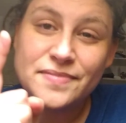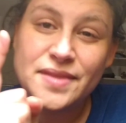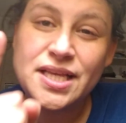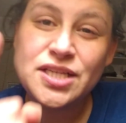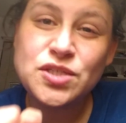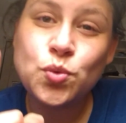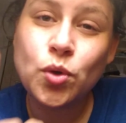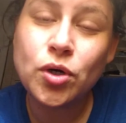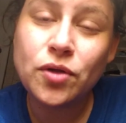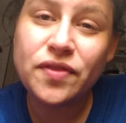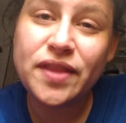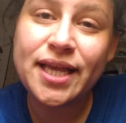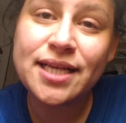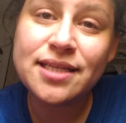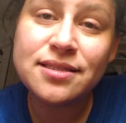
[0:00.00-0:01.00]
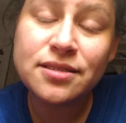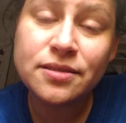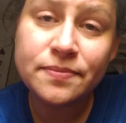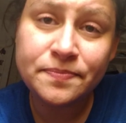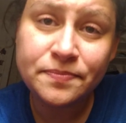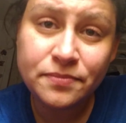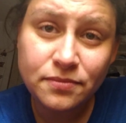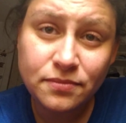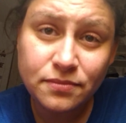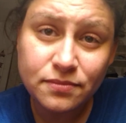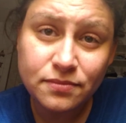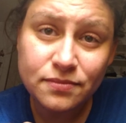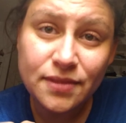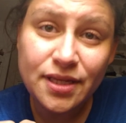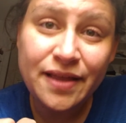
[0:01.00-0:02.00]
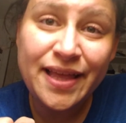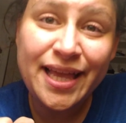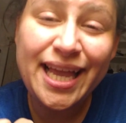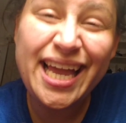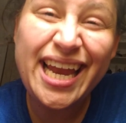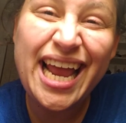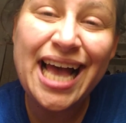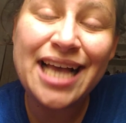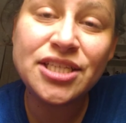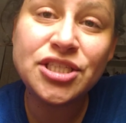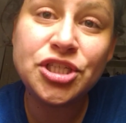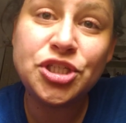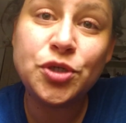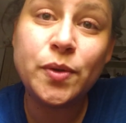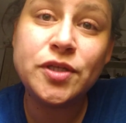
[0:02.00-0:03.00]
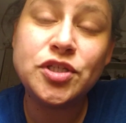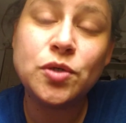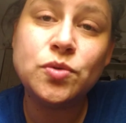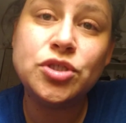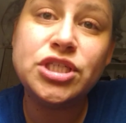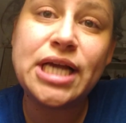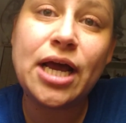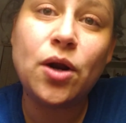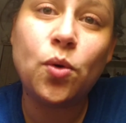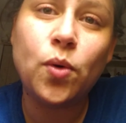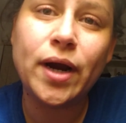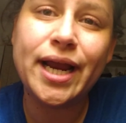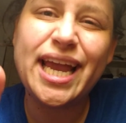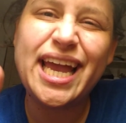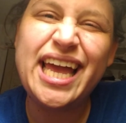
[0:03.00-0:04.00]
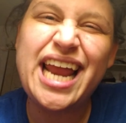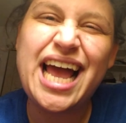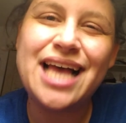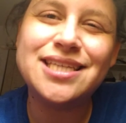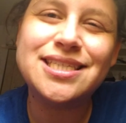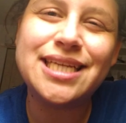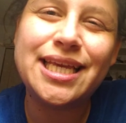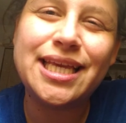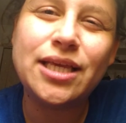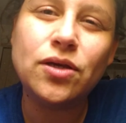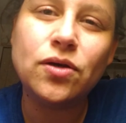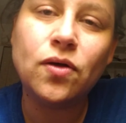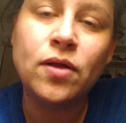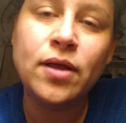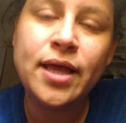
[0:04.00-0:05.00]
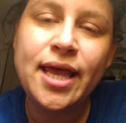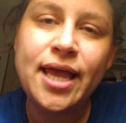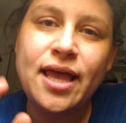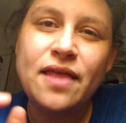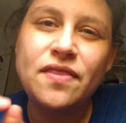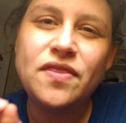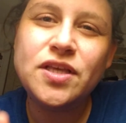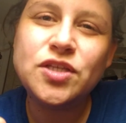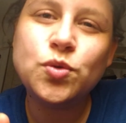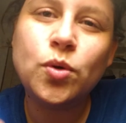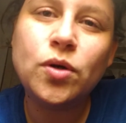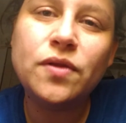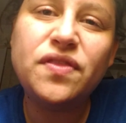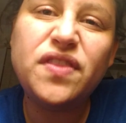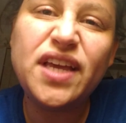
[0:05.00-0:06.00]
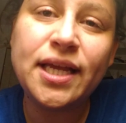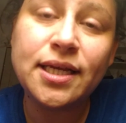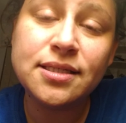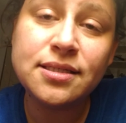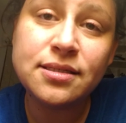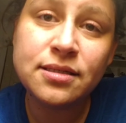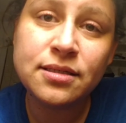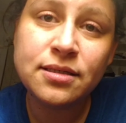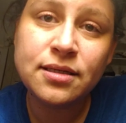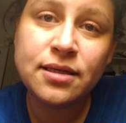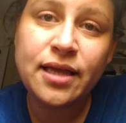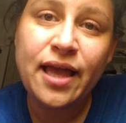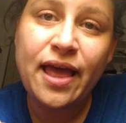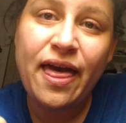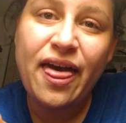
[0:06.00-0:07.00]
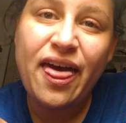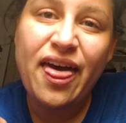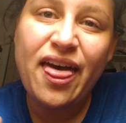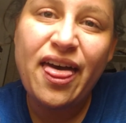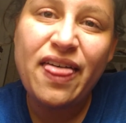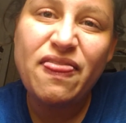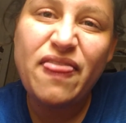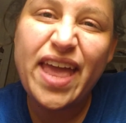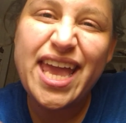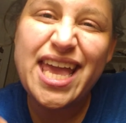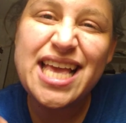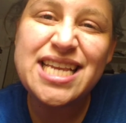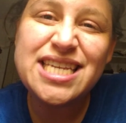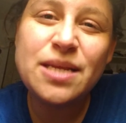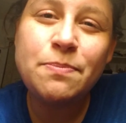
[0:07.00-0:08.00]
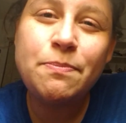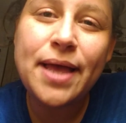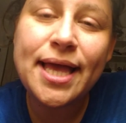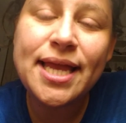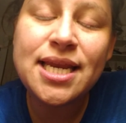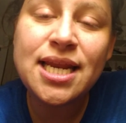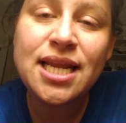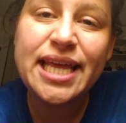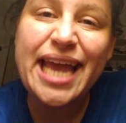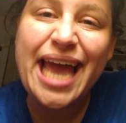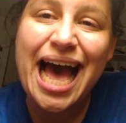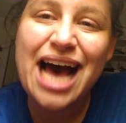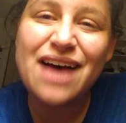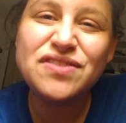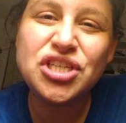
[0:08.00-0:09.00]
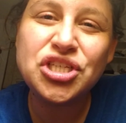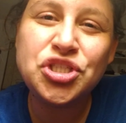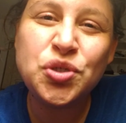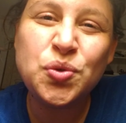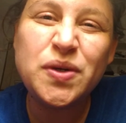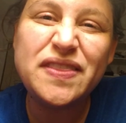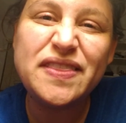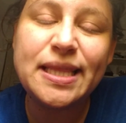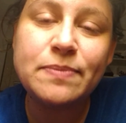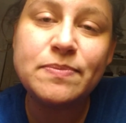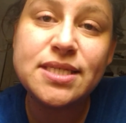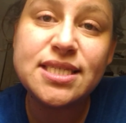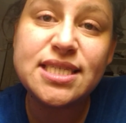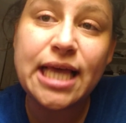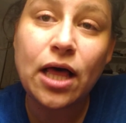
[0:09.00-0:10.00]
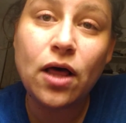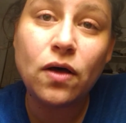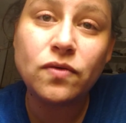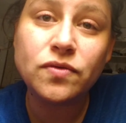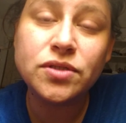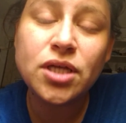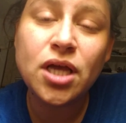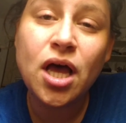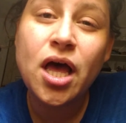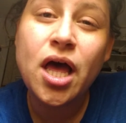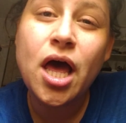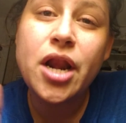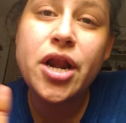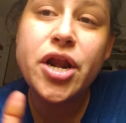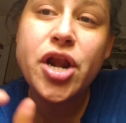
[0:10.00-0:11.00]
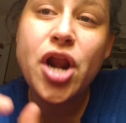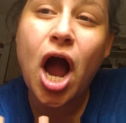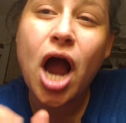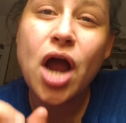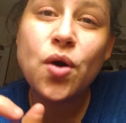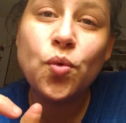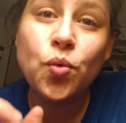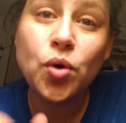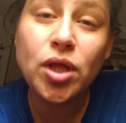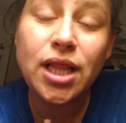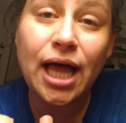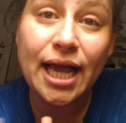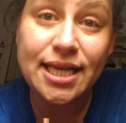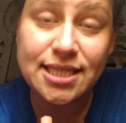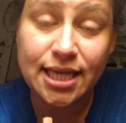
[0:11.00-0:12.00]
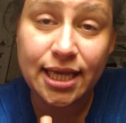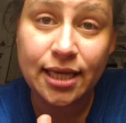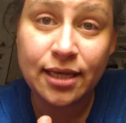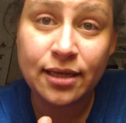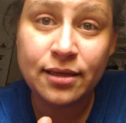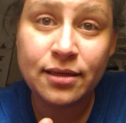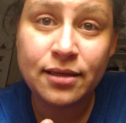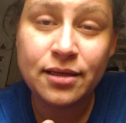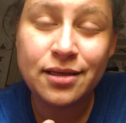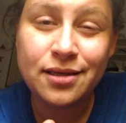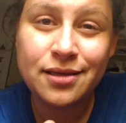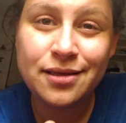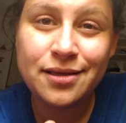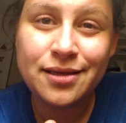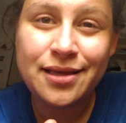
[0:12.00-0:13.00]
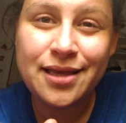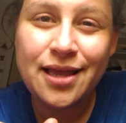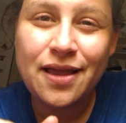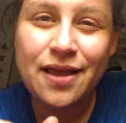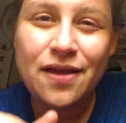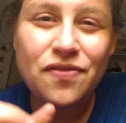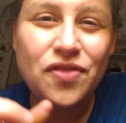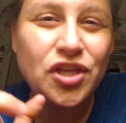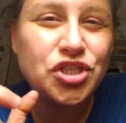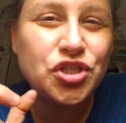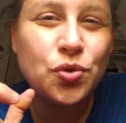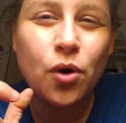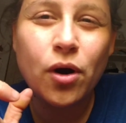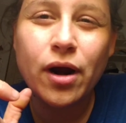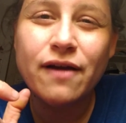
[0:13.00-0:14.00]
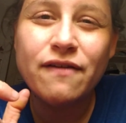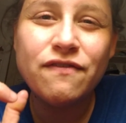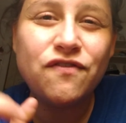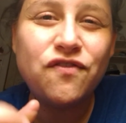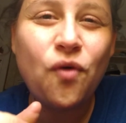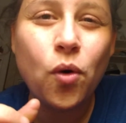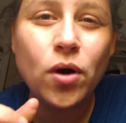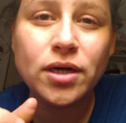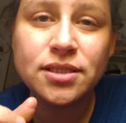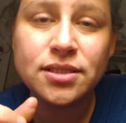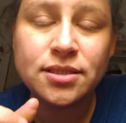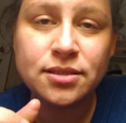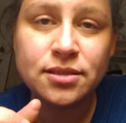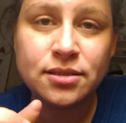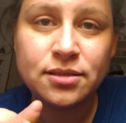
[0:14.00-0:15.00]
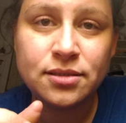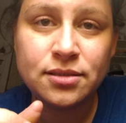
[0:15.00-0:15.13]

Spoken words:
This world thinks it has to do its own shadow work. It has to heal. This world thinks they independently have to do it themselves, not realizing that you are a force